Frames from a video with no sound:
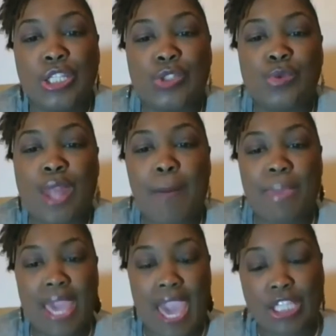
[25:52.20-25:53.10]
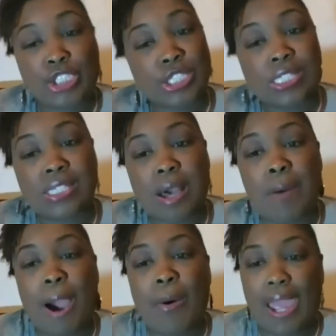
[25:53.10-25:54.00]
Do not be anxious
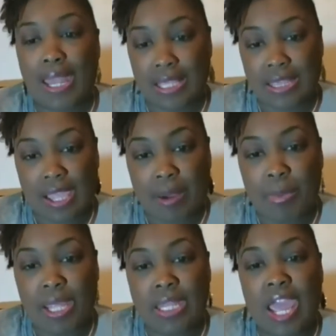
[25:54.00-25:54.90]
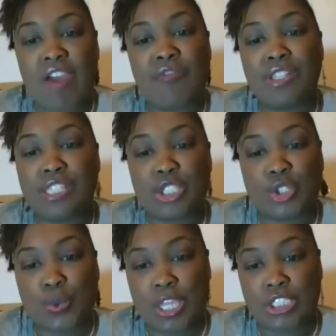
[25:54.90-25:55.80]
about anything, but in every
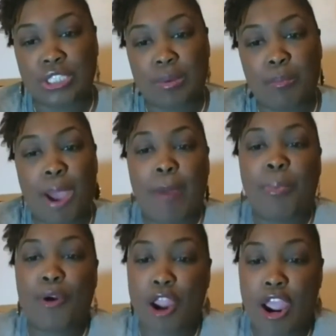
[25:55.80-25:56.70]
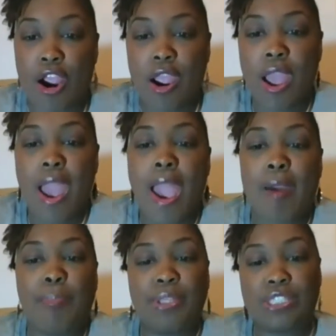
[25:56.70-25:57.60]
situation, by prayer
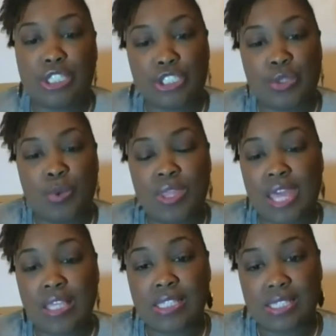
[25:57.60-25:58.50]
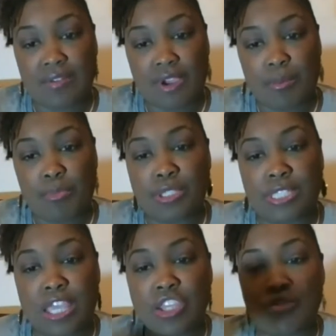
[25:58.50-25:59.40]
and petition with thanksgiving,
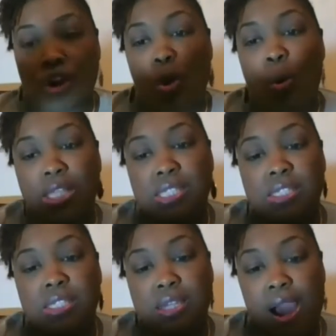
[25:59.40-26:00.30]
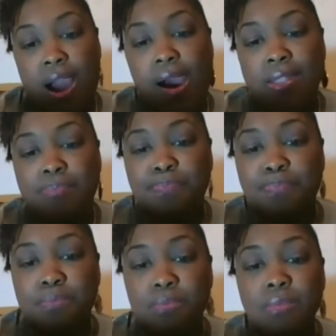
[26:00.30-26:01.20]
present your requests to God.
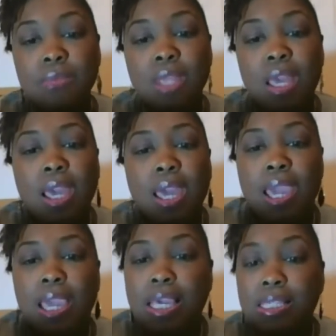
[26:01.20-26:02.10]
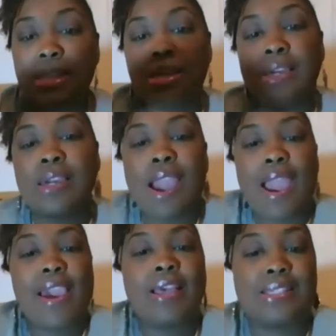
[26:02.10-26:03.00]
Easing
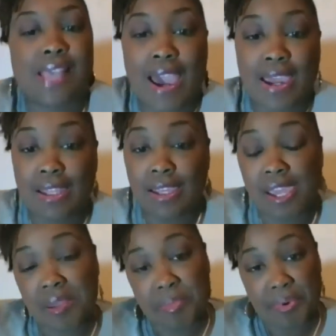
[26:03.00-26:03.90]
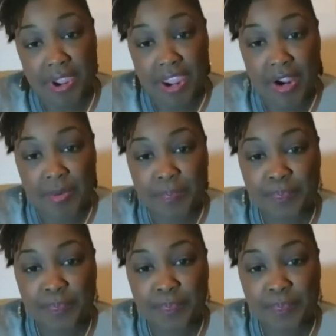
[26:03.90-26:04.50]
anxiety in prayer.